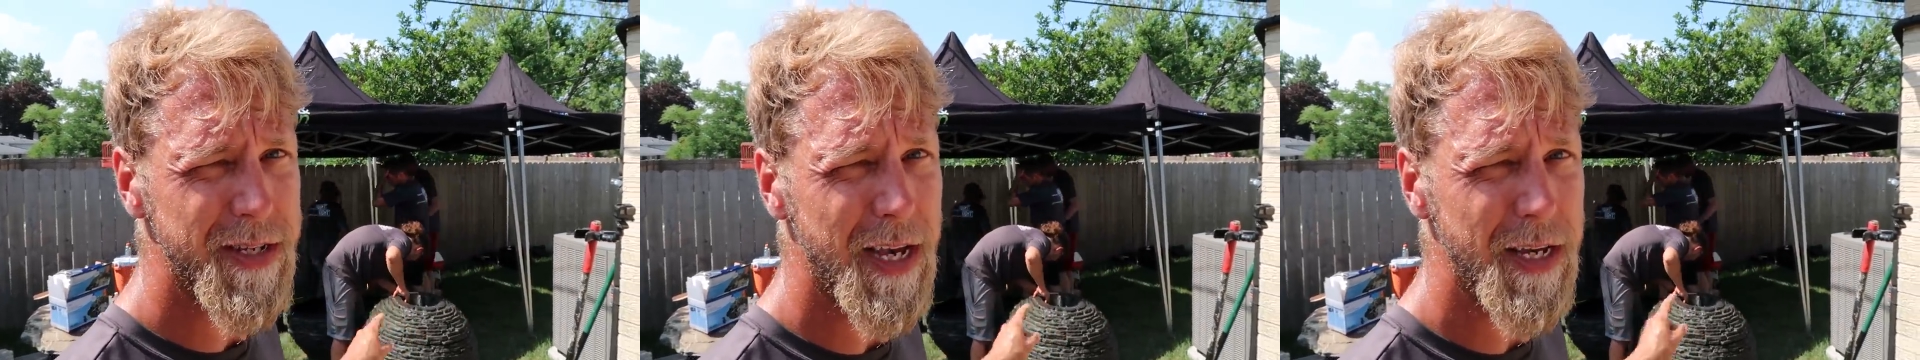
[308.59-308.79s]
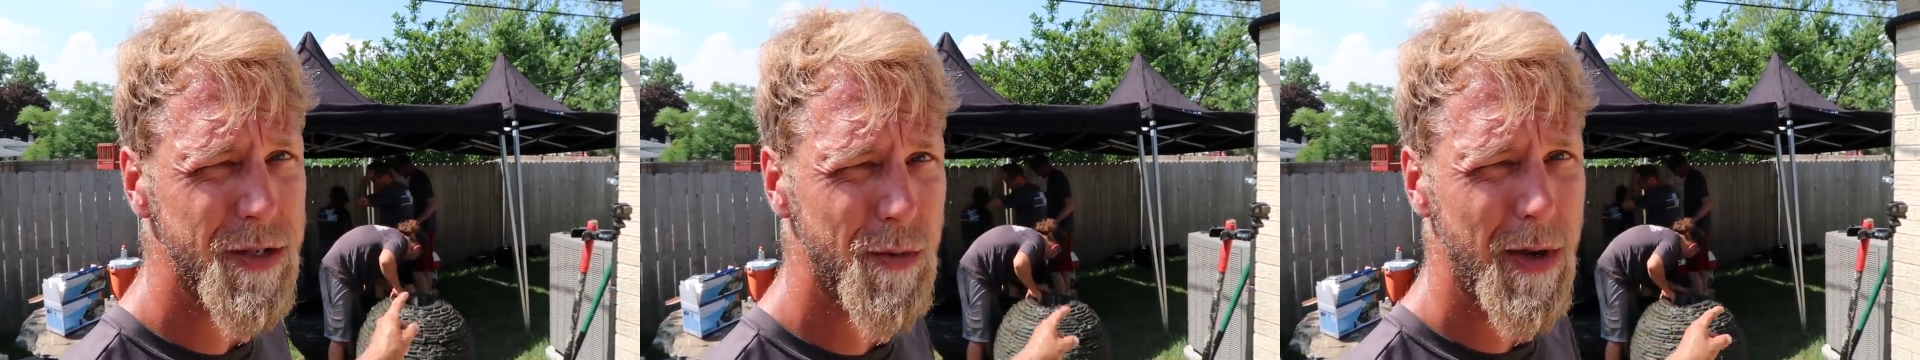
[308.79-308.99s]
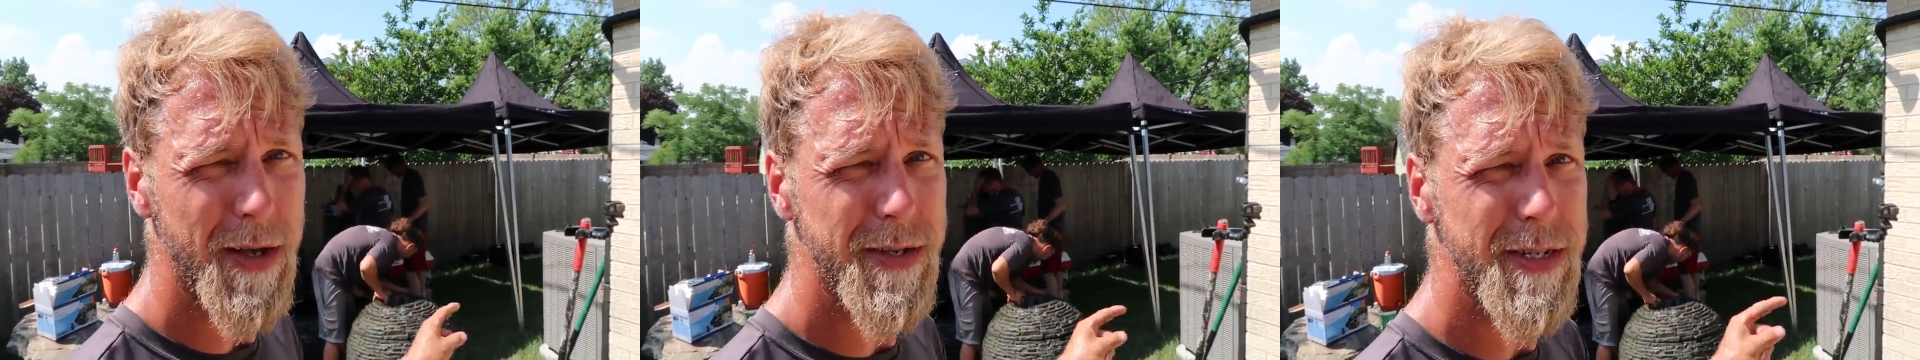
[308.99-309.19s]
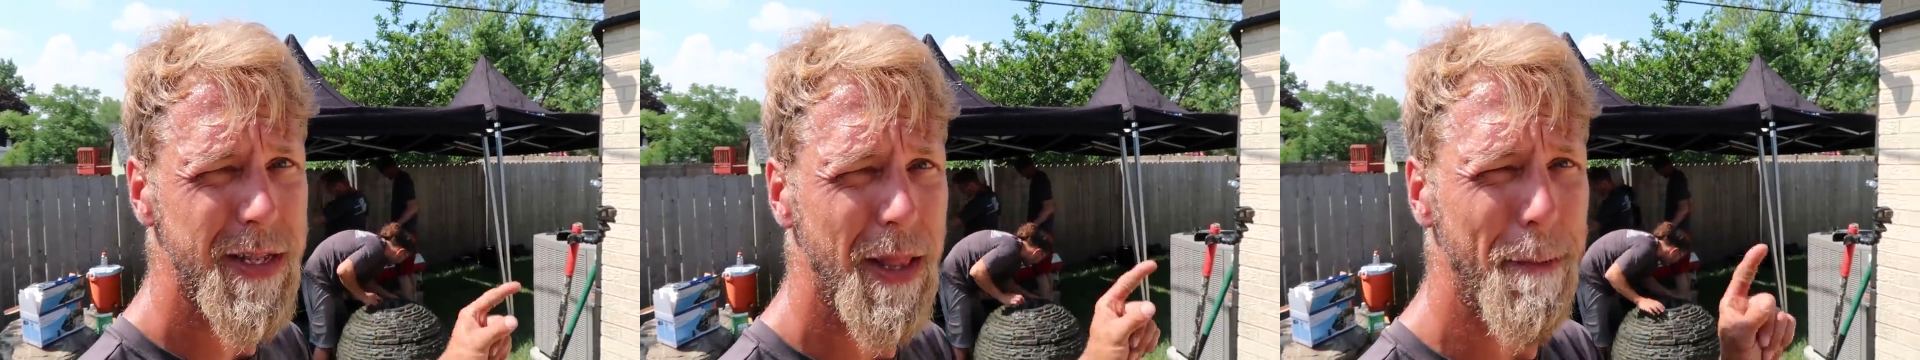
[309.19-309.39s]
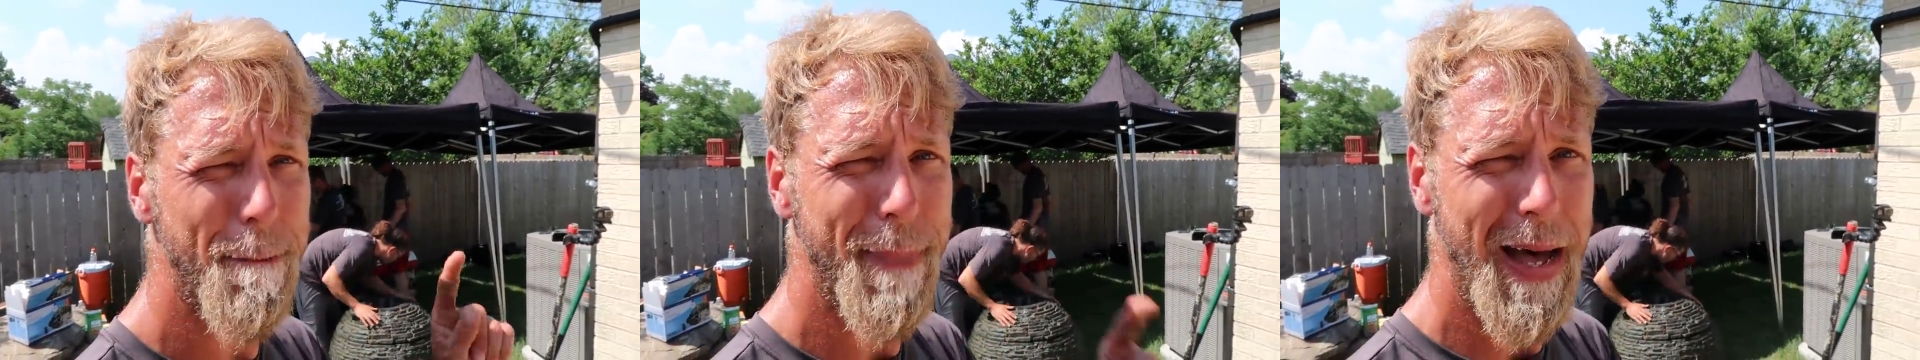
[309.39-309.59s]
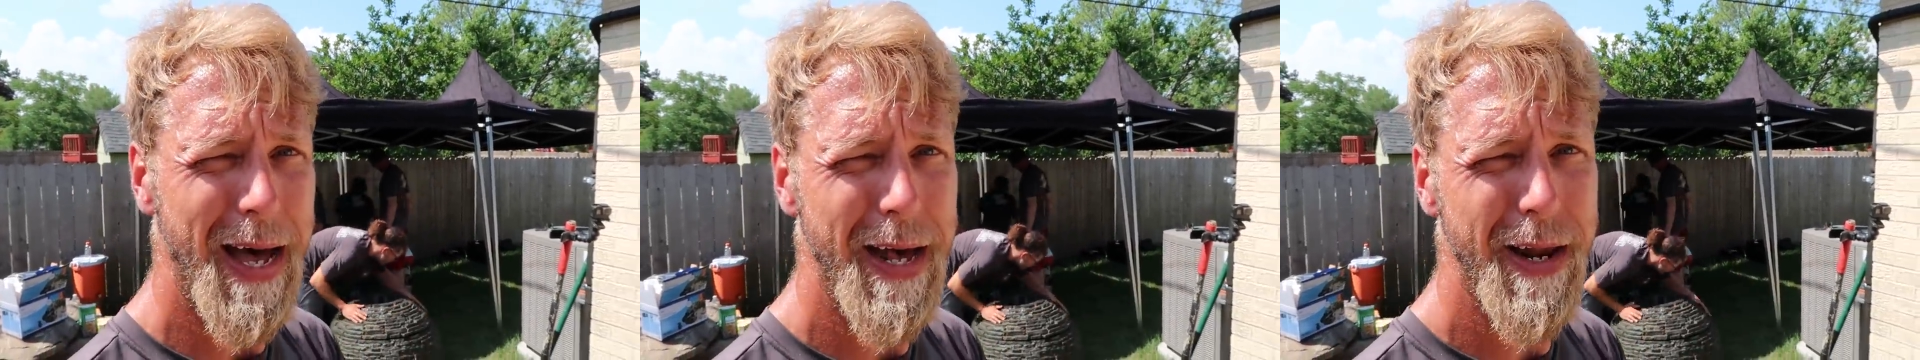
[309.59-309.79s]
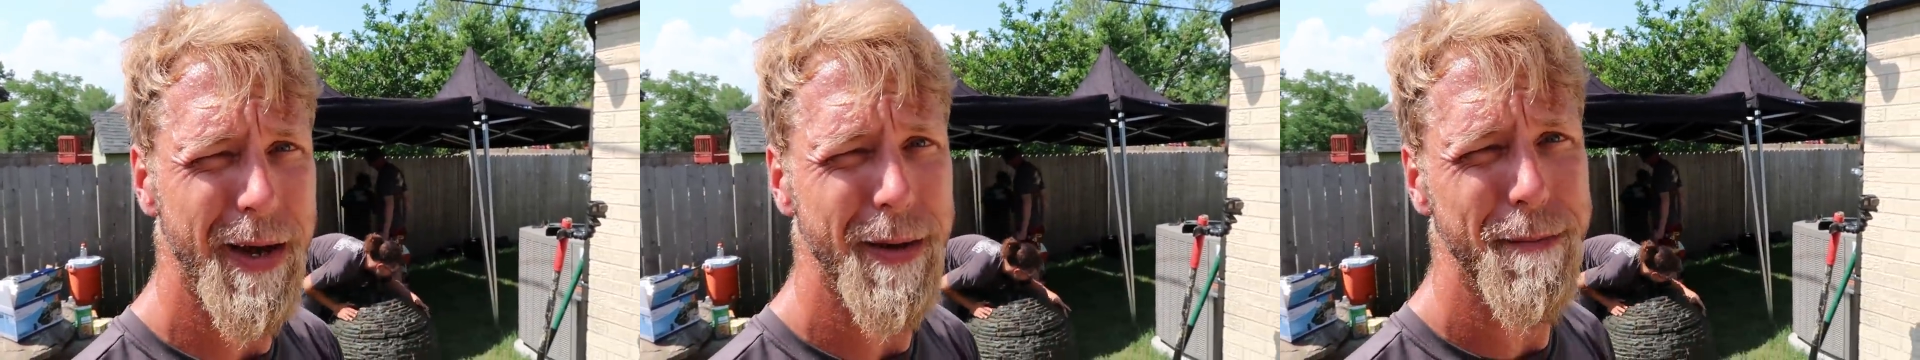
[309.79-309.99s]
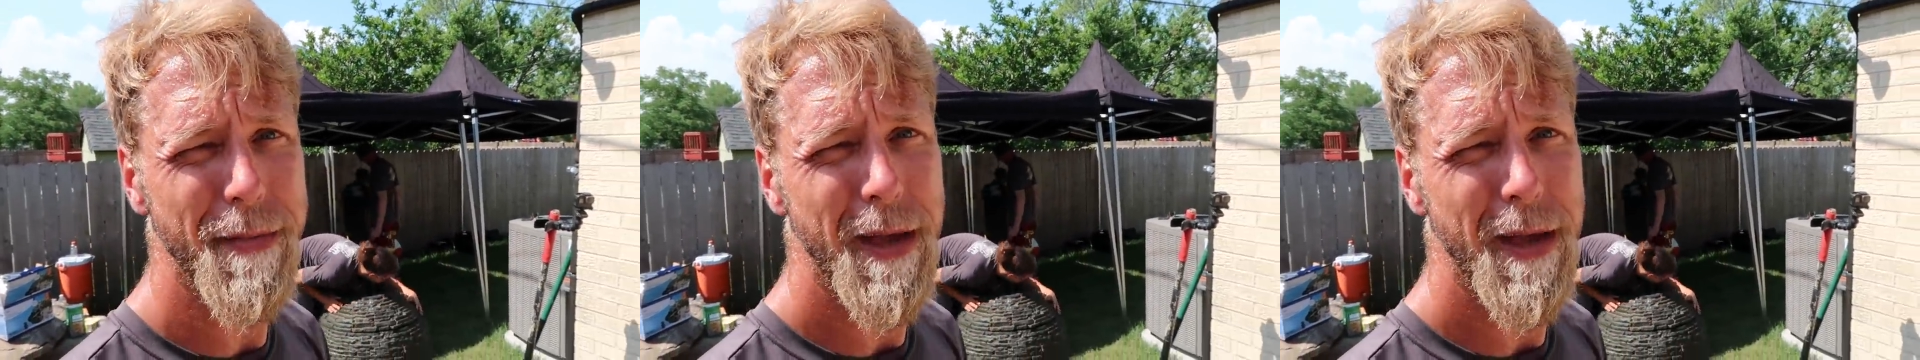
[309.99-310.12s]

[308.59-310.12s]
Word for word: as well as in the bottom